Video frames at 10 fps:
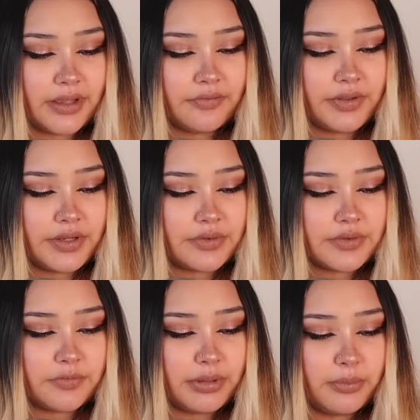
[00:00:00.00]
that
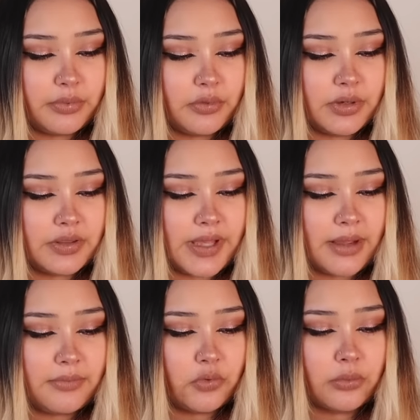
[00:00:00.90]
videos of people with
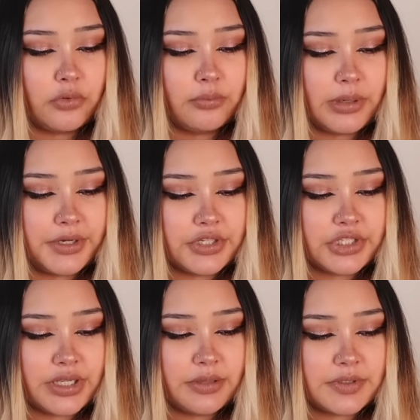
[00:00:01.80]
abnormal body
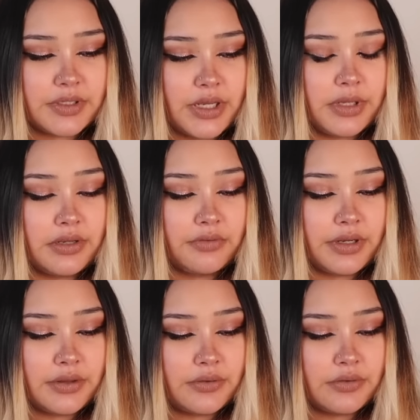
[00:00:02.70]
shapes, too many
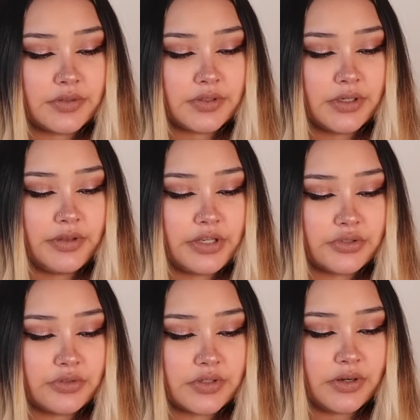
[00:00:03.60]
wrinkles,
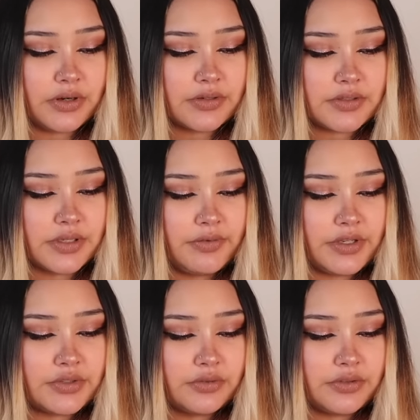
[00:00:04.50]
facial scars,
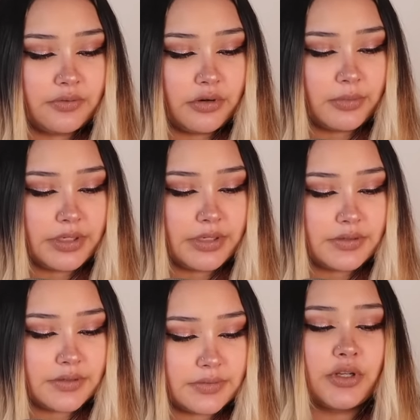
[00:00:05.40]
facial
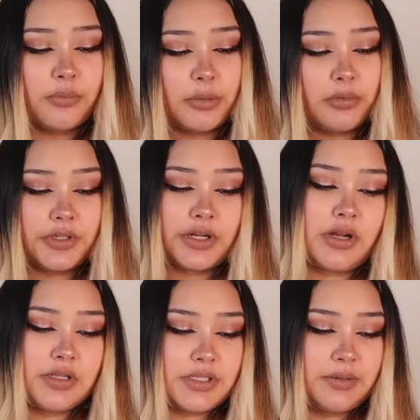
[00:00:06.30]
deformities, to not promote their
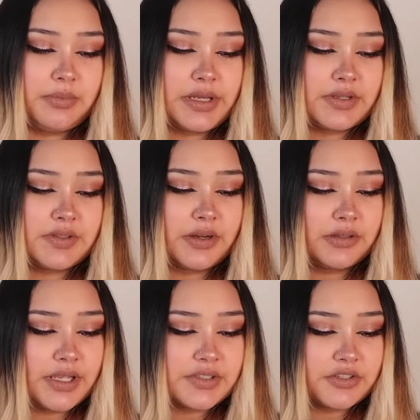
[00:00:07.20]
content because they
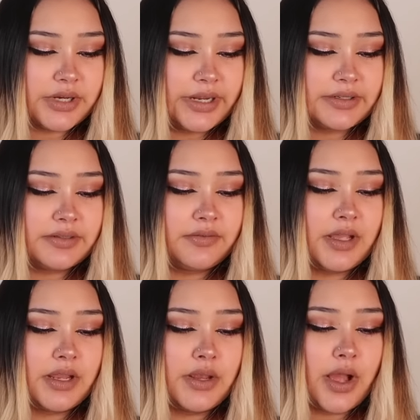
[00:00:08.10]
are less attractive
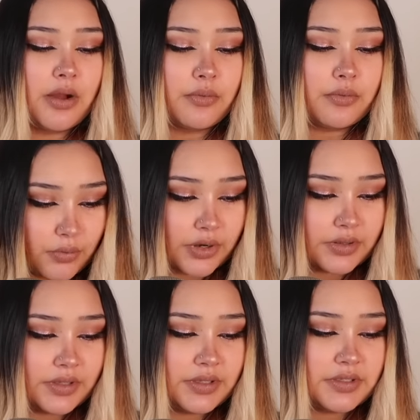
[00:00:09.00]
and not
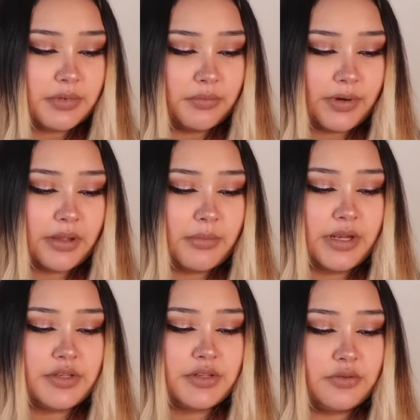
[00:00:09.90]
worthy to be
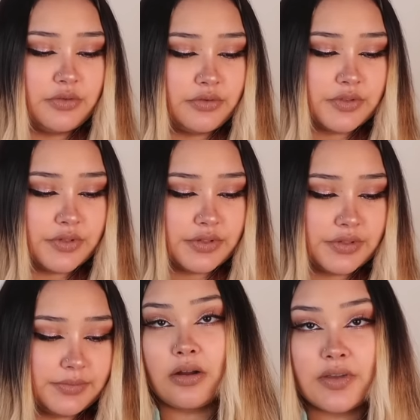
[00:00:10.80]
recommended to new
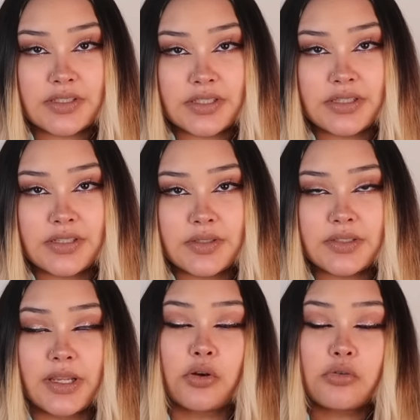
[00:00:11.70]
users. Obviously, this
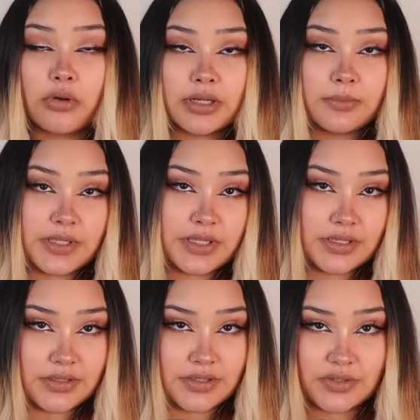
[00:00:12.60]
is
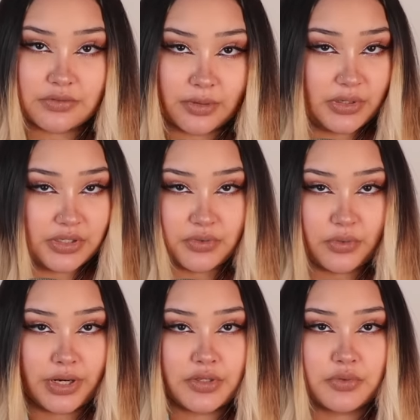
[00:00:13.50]
incredibly
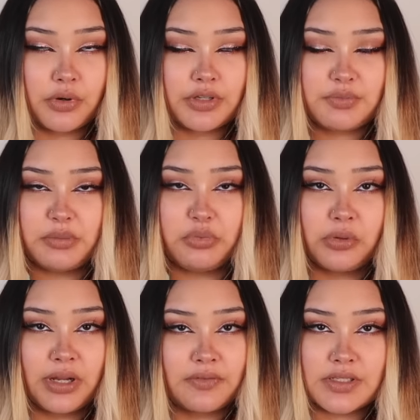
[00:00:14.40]
discriminatory towards people
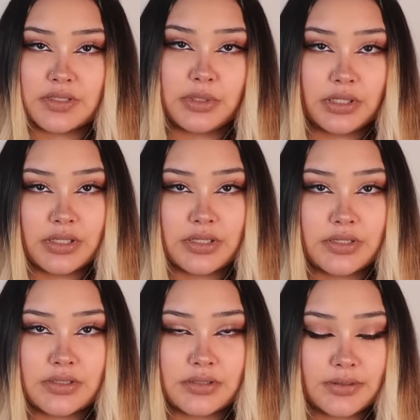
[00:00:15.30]
who have
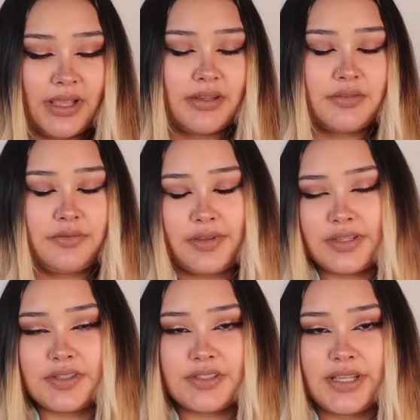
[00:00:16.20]
disabilities and
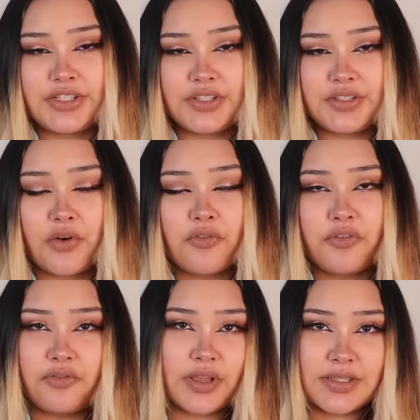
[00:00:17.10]
faces that just don't
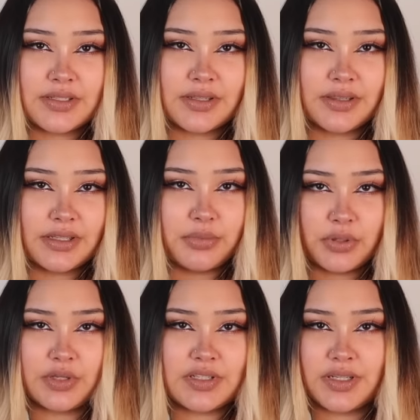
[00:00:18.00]
fit the
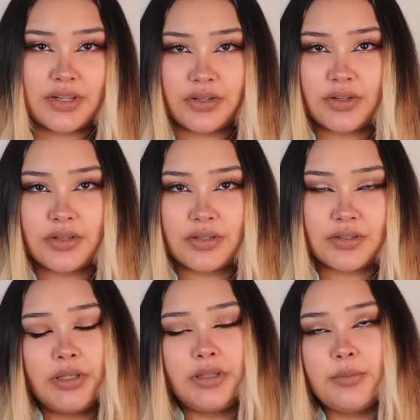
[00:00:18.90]
beauty standard.
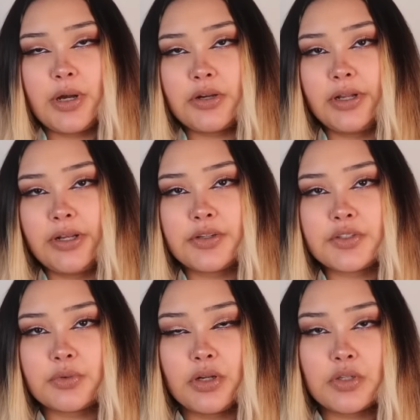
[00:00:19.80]
But the
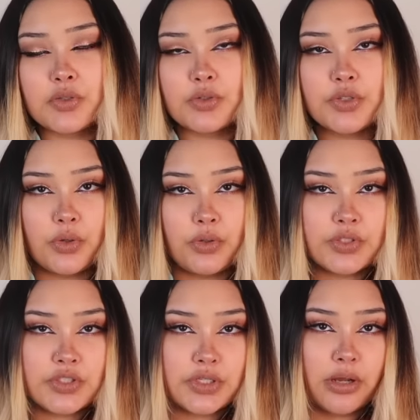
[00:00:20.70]
moderators were also
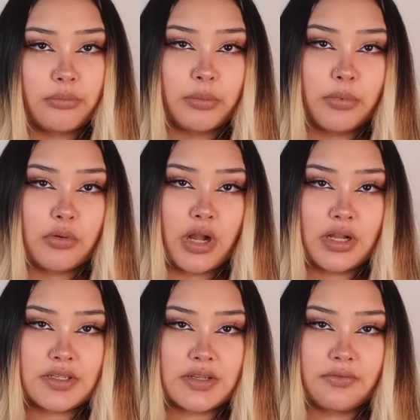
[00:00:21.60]
told to not promote
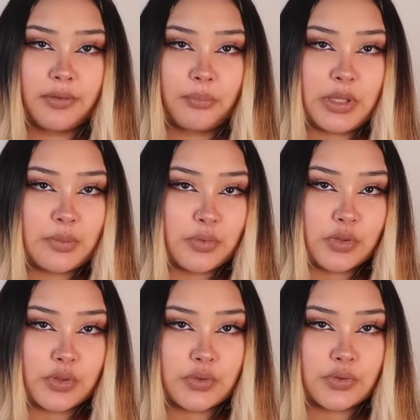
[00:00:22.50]
content from
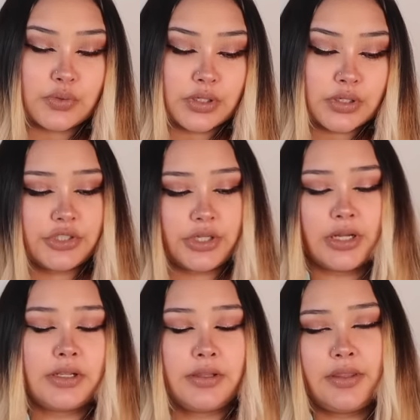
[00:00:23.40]
people who
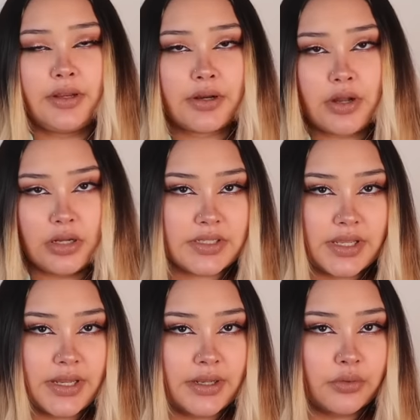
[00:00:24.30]
shot their
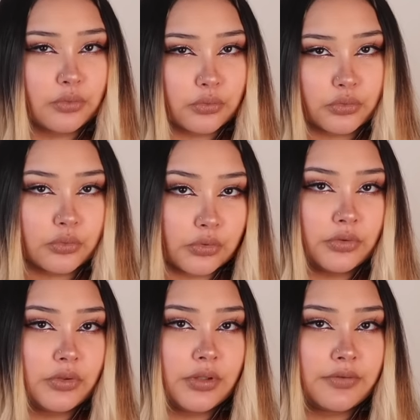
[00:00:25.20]
content in
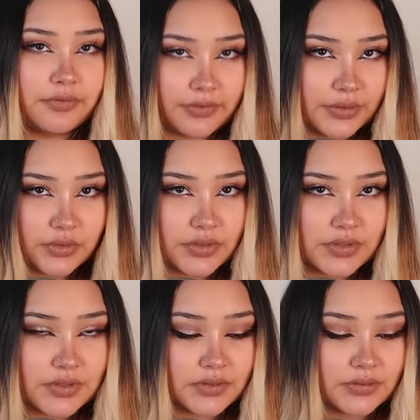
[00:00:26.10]
rural
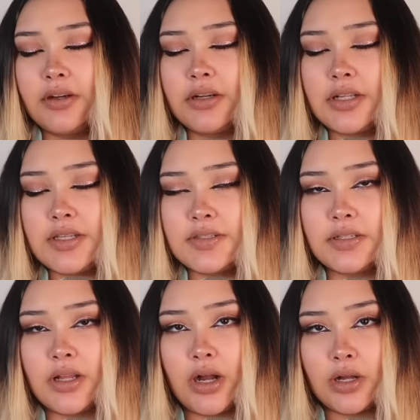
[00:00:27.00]
fields. There is
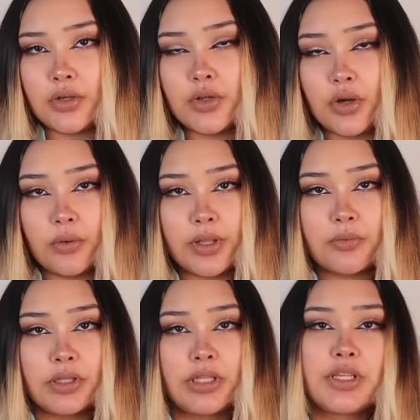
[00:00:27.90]
an
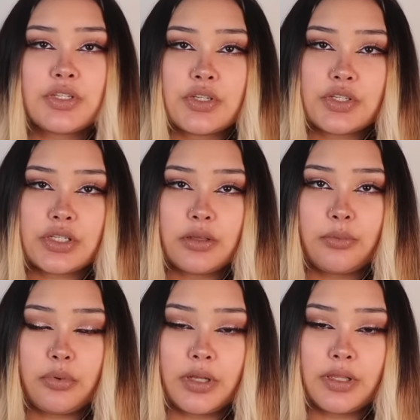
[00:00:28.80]
ongoing
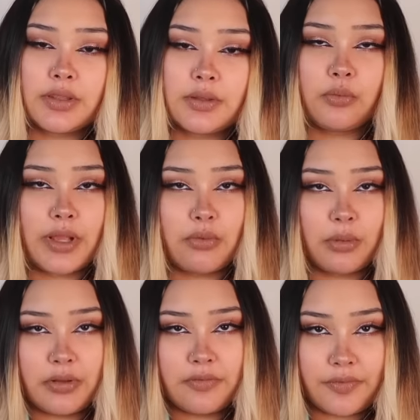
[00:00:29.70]
relationship with the way
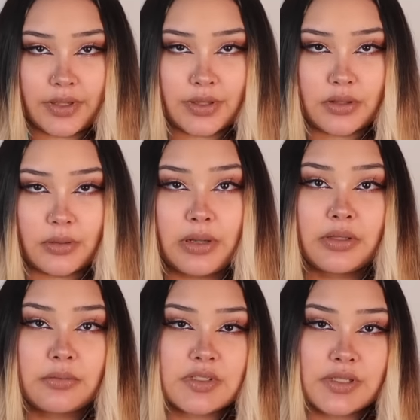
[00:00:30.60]
women feel
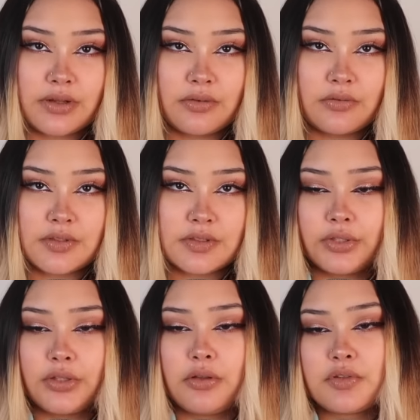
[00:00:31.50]
about themselves,
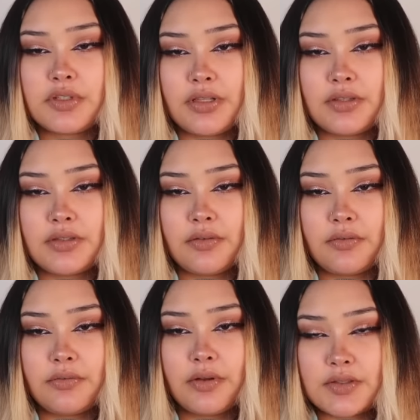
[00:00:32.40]
their low sense
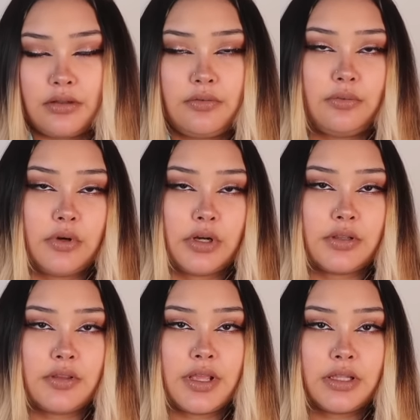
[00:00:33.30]
of
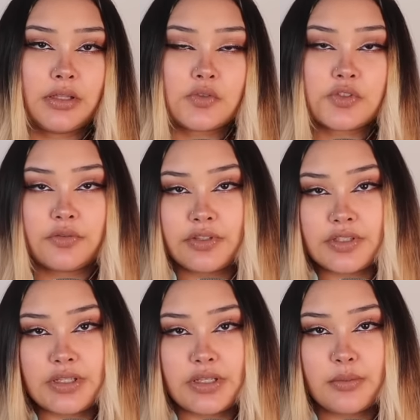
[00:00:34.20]
self-worth and low
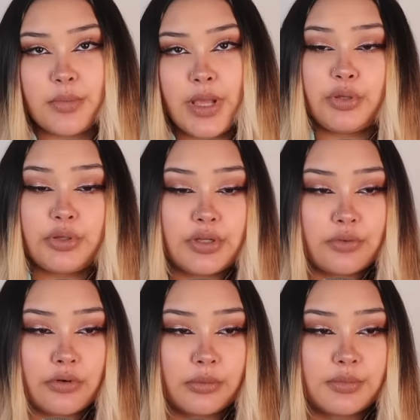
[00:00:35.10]
self-esteem, beauty
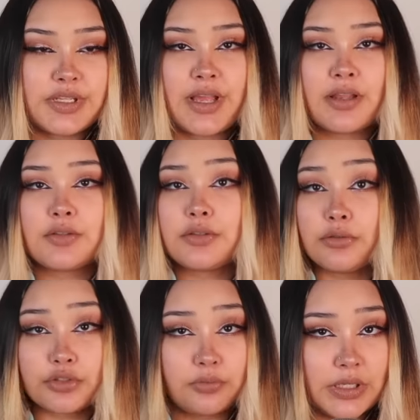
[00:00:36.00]
norms, and
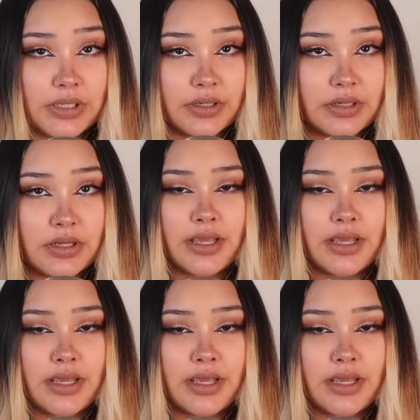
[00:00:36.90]
social media.